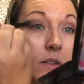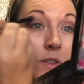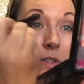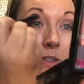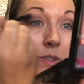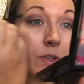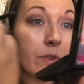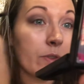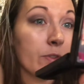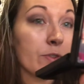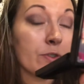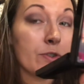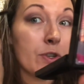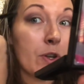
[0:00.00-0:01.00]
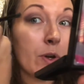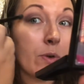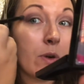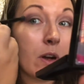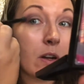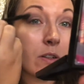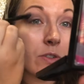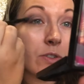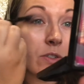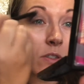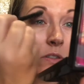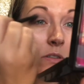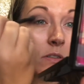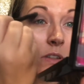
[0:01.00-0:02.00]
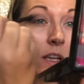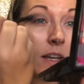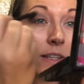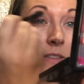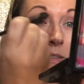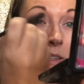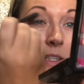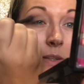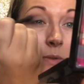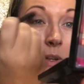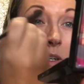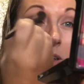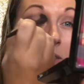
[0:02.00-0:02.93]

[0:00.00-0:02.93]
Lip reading: So there's no harsh lines anywhere.